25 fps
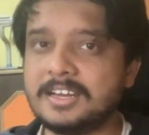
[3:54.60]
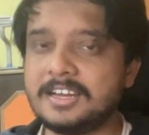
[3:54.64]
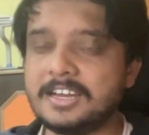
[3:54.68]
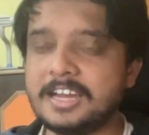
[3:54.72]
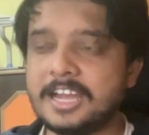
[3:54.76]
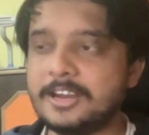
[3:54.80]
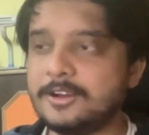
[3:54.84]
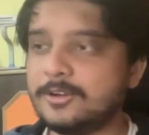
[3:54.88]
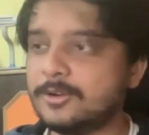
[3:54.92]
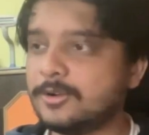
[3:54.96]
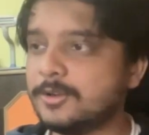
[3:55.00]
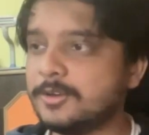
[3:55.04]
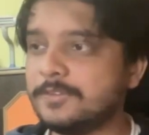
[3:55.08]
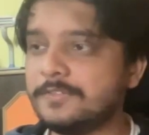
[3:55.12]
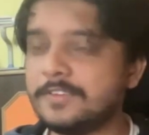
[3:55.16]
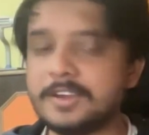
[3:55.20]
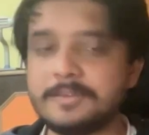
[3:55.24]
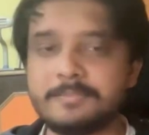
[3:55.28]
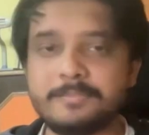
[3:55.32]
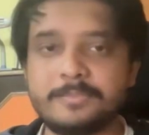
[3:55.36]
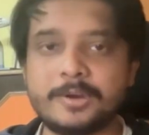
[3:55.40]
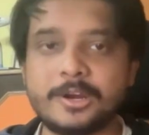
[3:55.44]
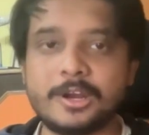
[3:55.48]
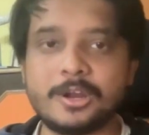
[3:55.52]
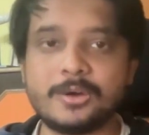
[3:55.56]
I don't know if I
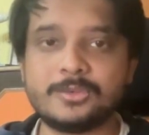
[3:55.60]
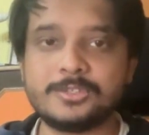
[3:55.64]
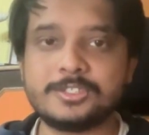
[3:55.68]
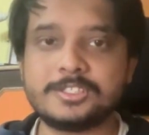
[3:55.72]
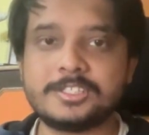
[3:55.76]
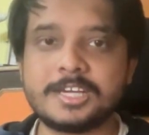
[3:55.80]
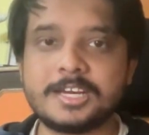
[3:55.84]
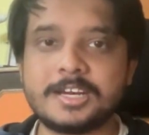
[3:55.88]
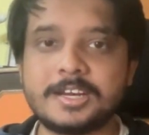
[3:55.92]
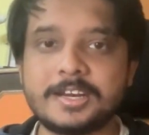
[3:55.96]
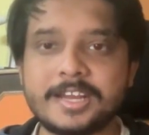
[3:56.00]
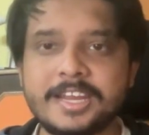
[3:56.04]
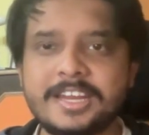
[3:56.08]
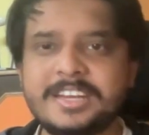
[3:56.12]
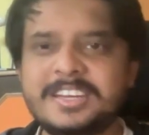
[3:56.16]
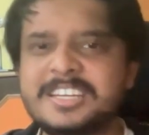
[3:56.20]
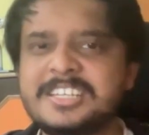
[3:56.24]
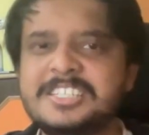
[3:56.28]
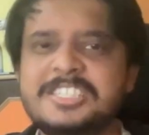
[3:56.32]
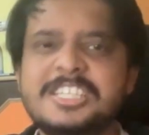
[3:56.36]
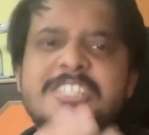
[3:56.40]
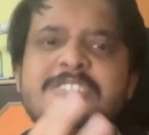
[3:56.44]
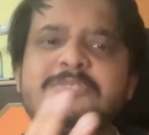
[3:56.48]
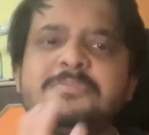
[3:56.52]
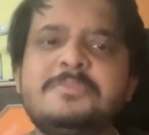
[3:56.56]
pronounced that right.
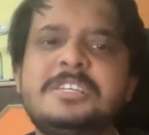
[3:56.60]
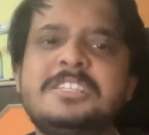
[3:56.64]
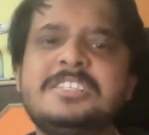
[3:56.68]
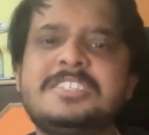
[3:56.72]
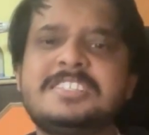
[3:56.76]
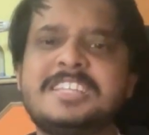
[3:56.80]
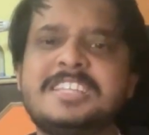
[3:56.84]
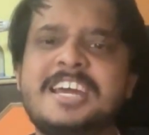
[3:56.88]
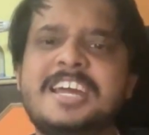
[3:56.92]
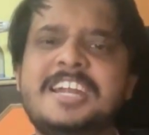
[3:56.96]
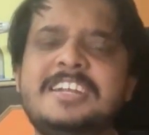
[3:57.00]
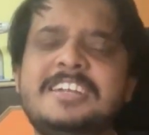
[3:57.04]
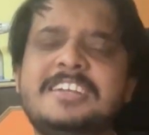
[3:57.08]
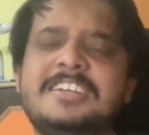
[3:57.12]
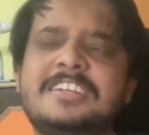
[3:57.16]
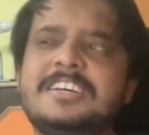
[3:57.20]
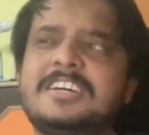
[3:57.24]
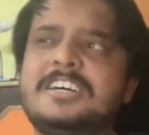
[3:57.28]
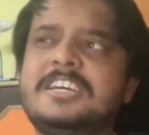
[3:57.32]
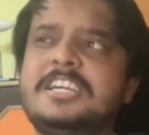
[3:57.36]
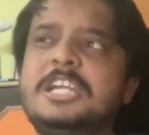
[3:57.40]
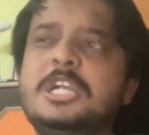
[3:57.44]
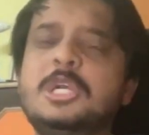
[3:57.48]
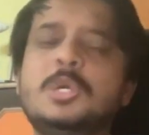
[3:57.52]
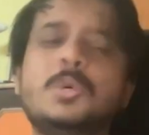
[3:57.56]
It just means that
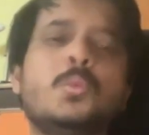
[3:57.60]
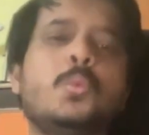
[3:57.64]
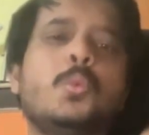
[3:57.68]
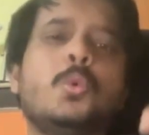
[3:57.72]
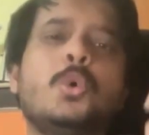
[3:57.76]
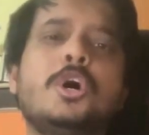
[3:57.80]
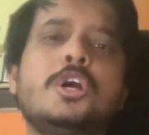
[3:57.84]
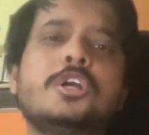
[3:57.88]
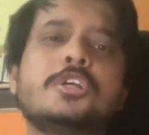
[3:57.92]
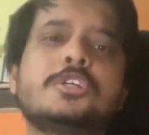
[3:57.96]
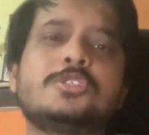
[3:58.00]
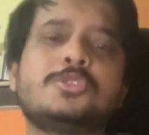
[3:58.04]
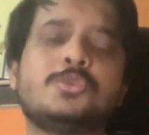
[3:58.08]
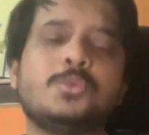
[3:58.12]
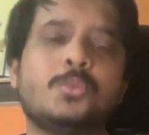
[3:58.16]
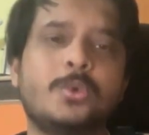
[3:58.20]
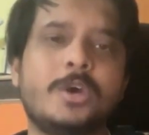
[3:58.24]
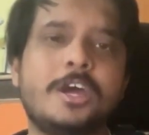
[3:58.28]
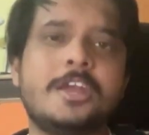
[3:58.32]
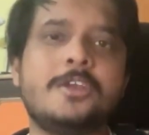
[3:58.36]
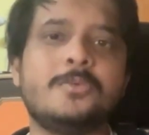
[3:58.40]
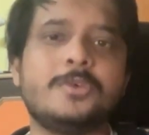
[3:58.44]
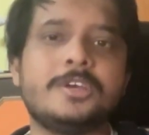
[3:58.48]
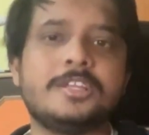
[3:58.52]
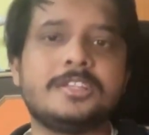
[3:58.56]
uh, it works
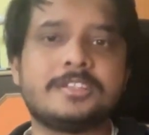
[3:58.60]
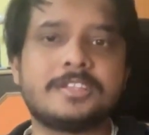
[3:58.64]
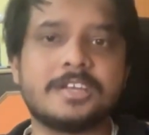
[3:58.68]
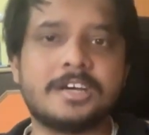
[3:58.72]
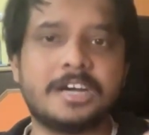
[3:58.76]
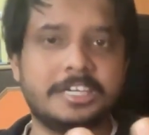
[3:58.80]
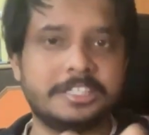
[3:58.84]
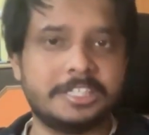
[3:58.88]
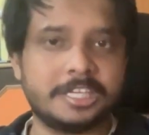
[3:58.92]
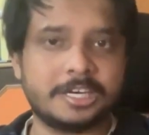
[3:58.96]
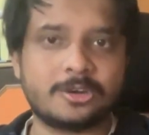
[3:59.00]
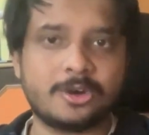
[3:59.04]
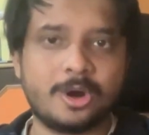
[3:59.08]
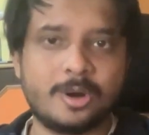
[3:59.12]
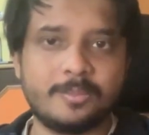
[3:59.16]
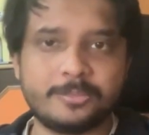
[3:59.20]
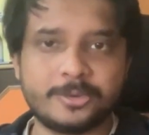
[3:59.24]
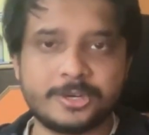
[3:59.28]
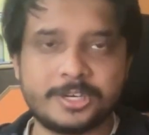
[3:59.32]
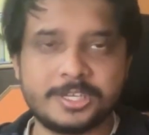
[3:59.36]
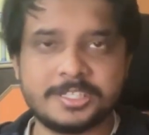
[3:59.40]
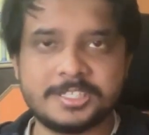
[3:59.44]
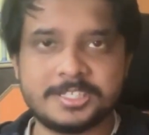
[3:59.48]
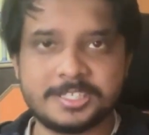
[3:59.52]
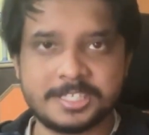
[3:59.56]
well with other components